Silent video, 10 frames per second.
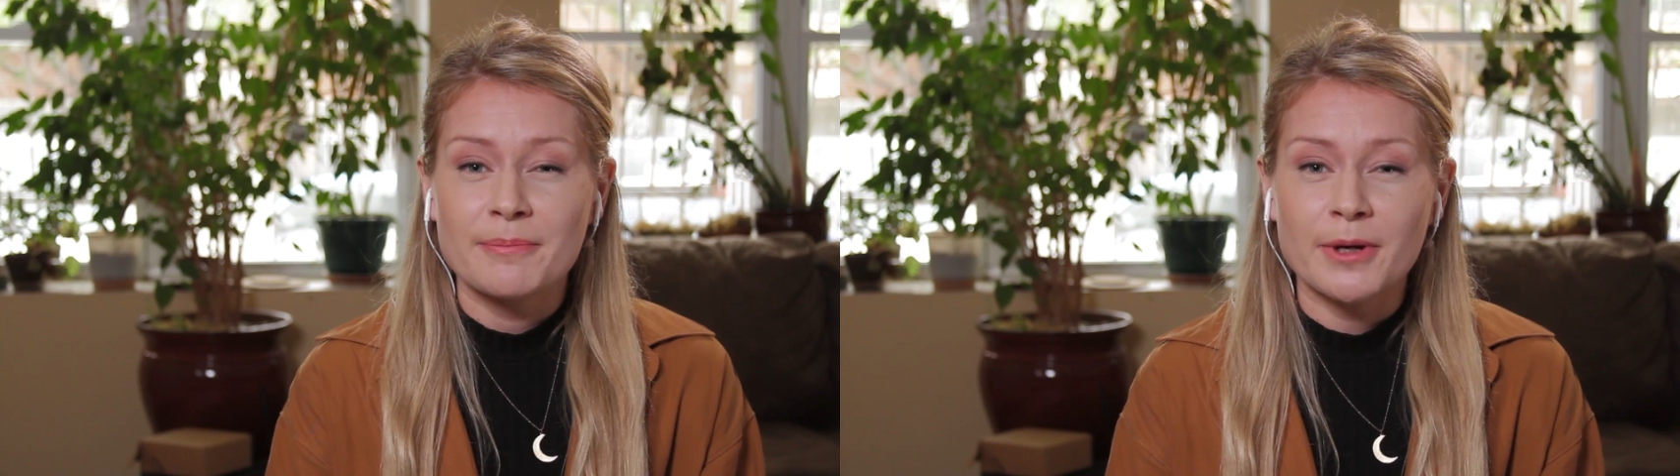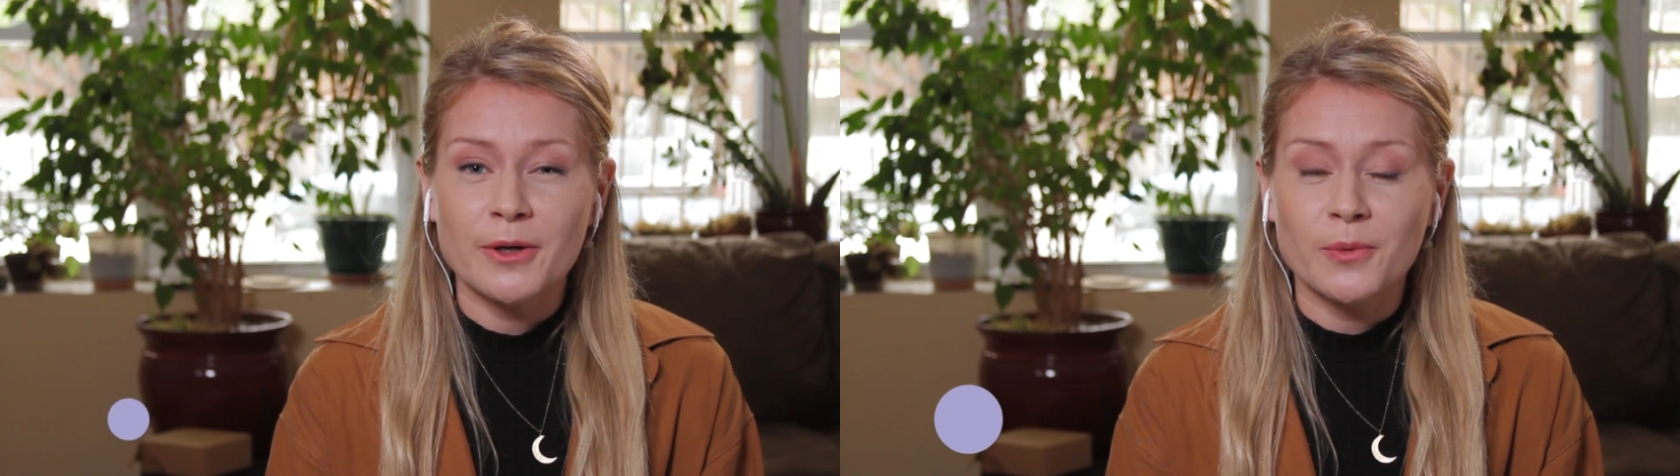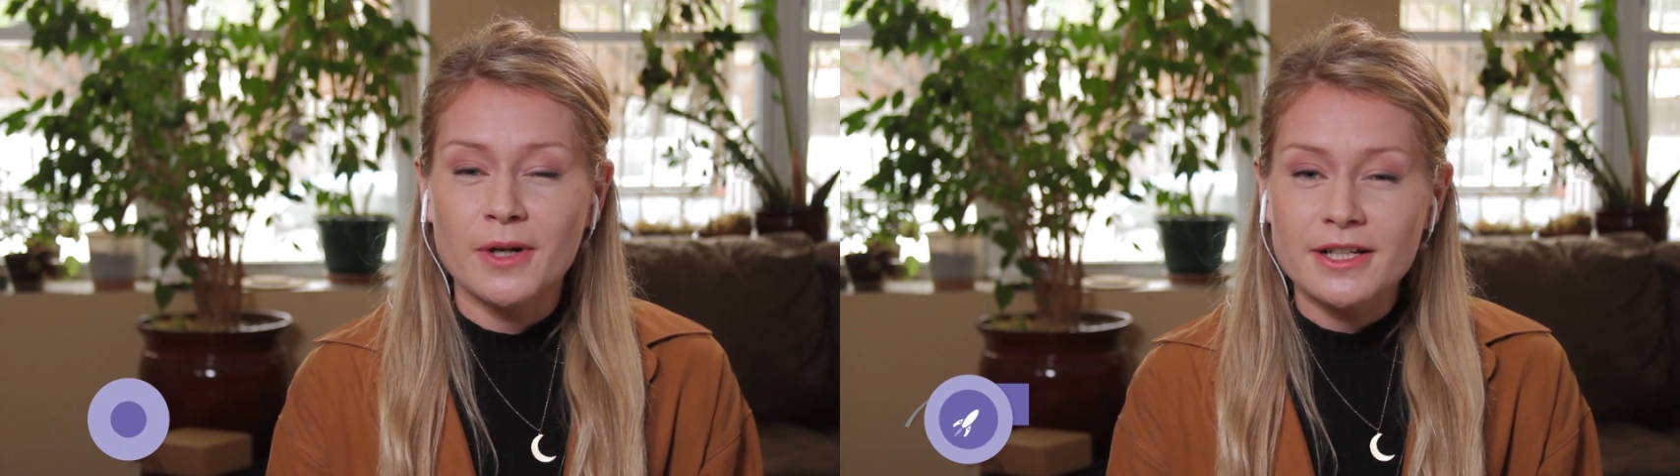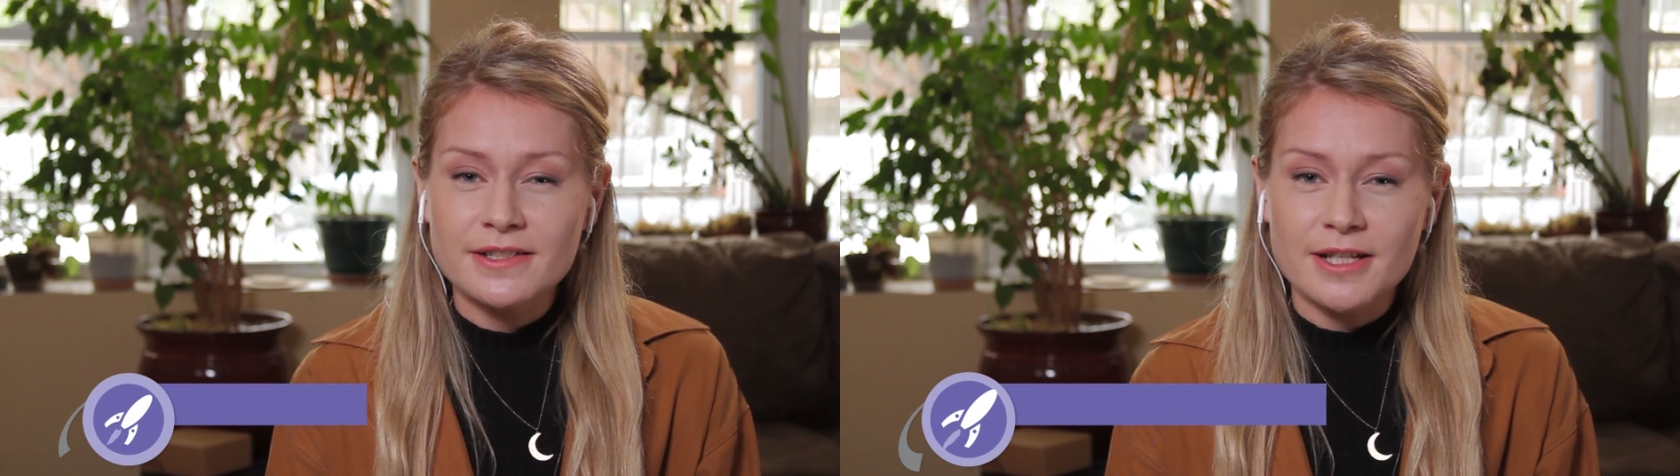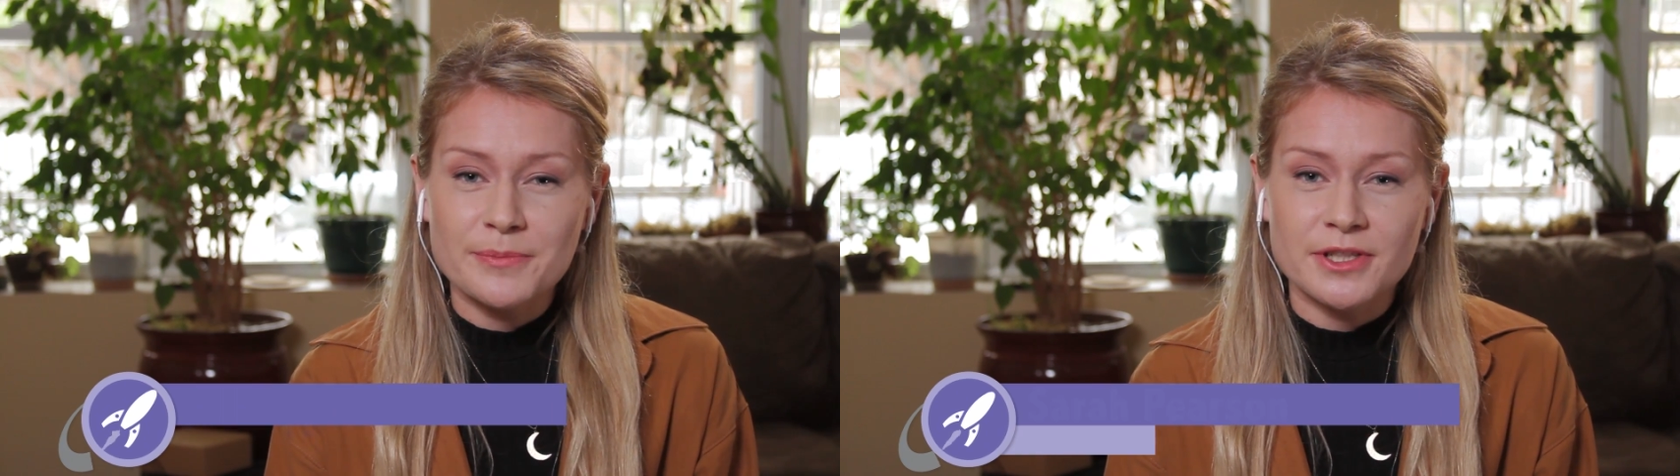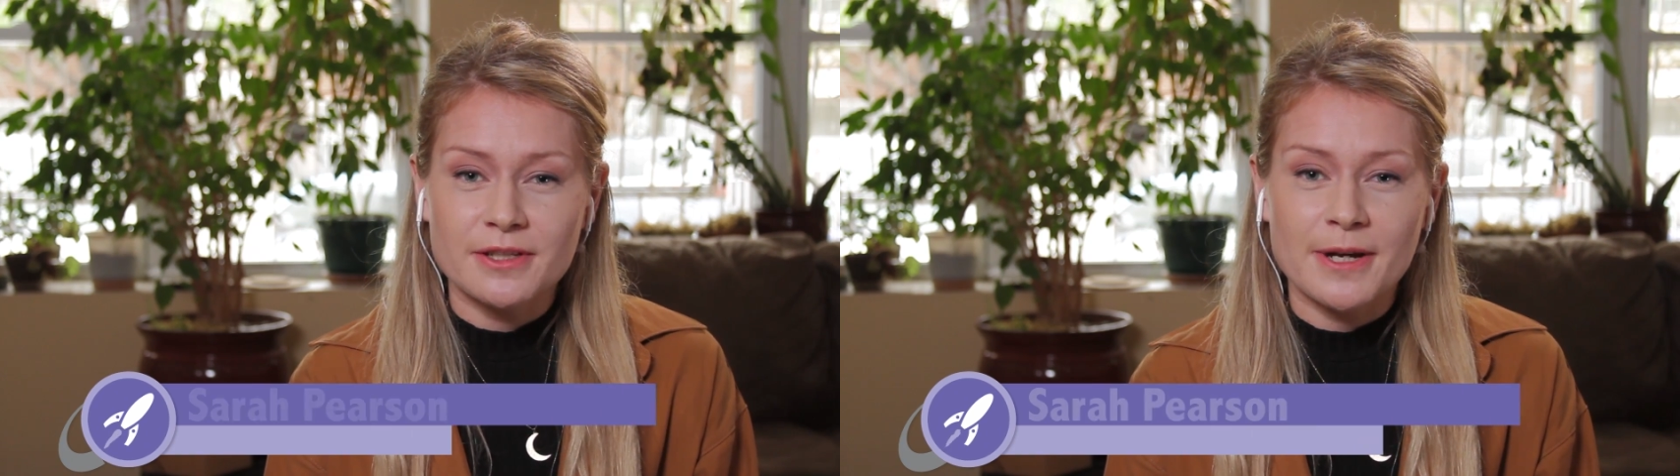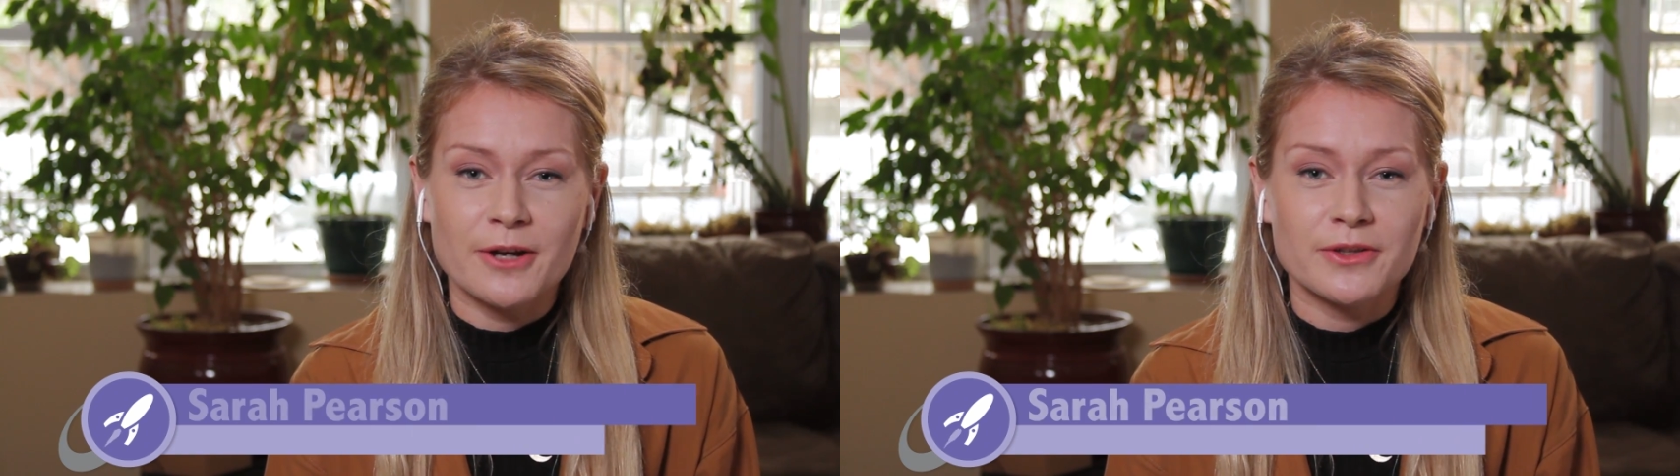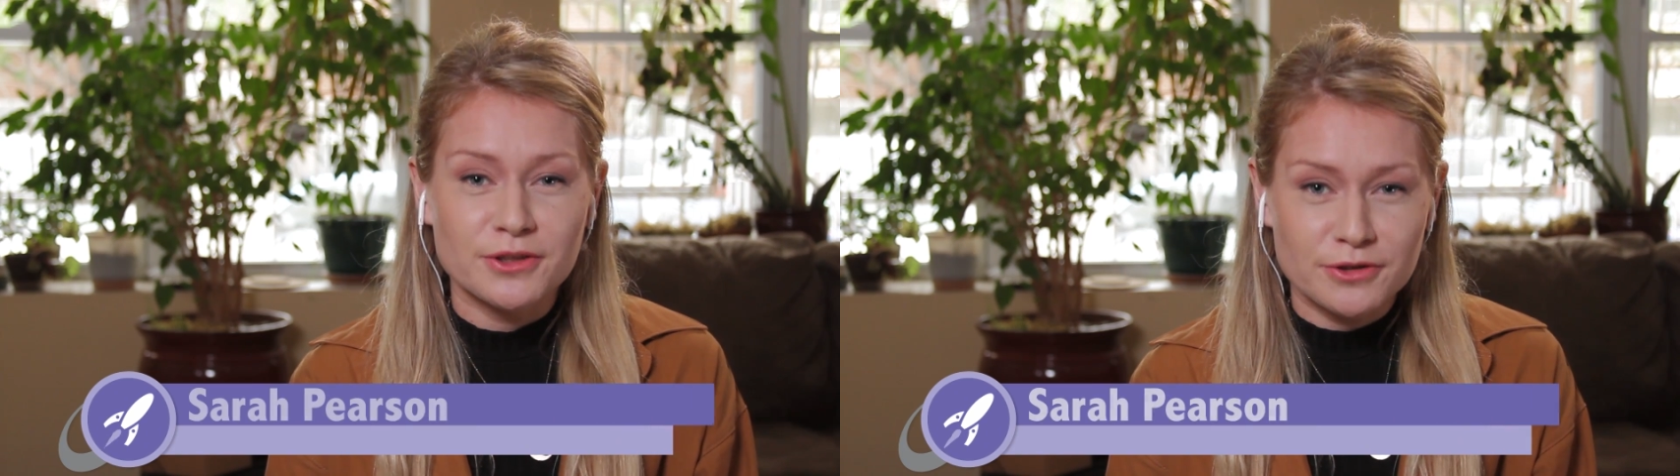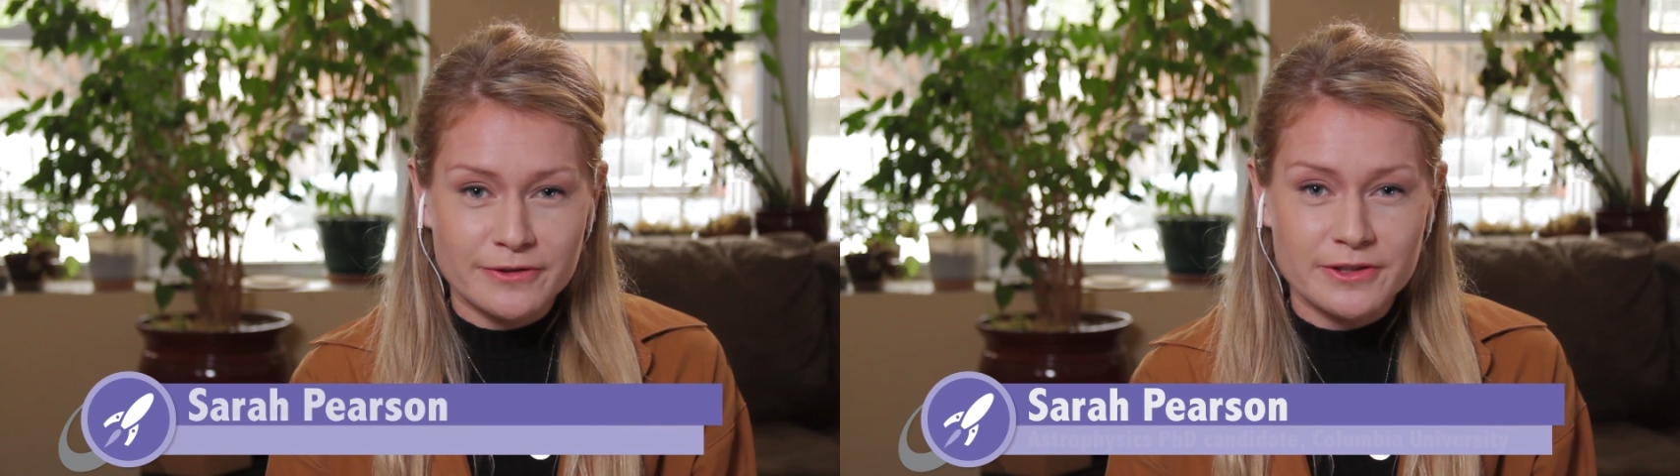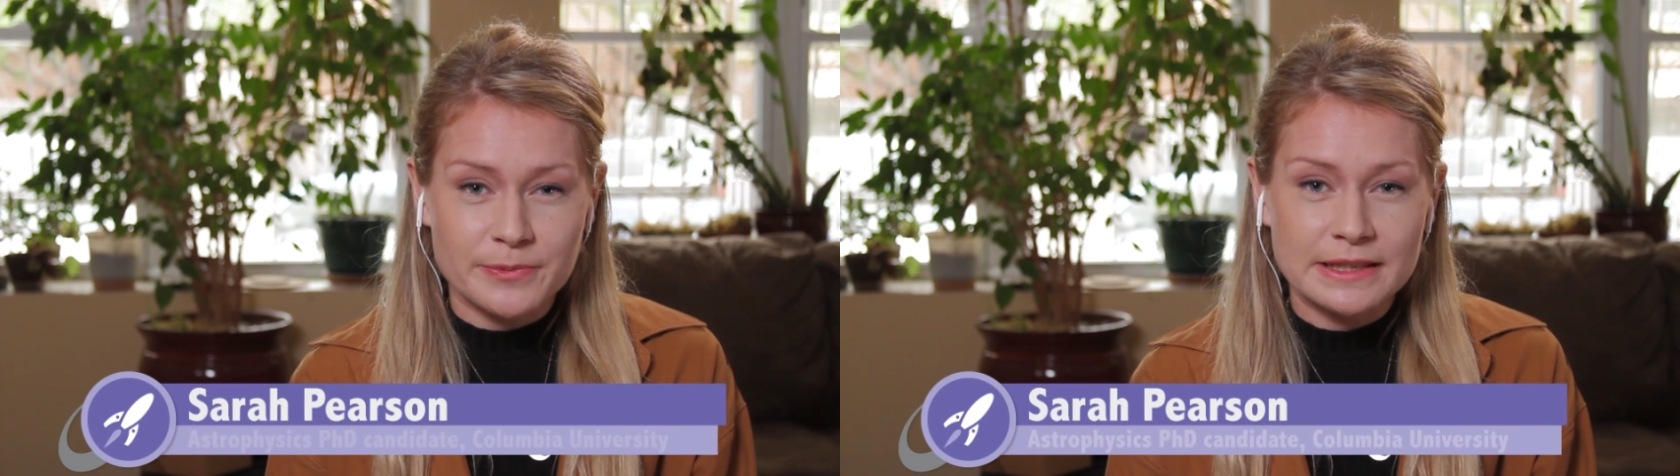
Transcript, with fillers: But one assumption about the universe